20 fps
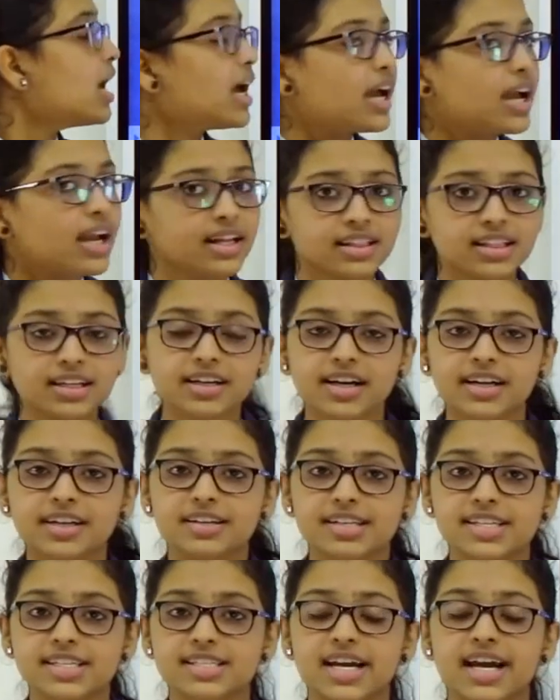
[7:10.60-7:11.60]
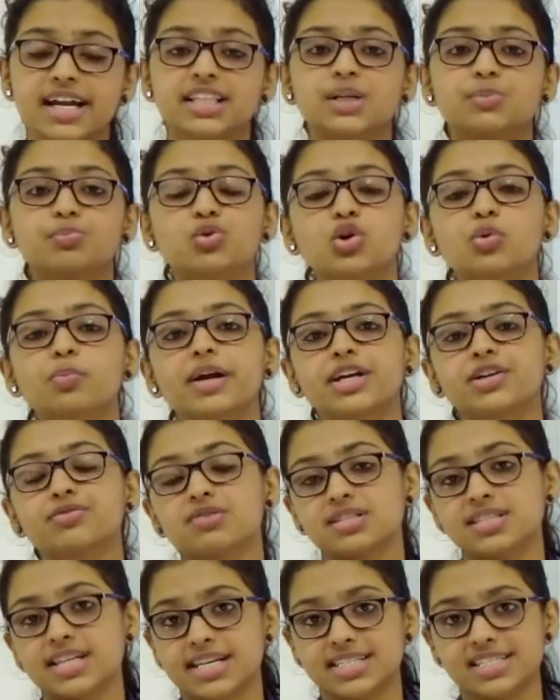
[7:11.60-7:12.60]
In the countryside, the movement
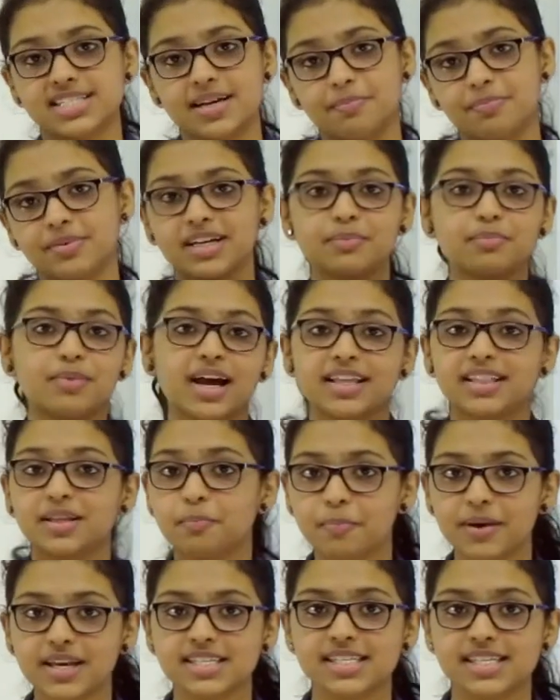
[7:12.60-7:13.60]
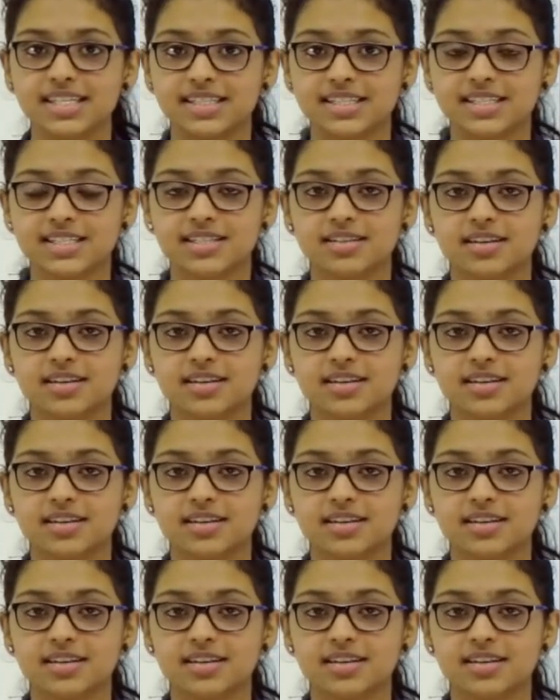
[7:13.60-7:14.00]
was accepted by the peasants.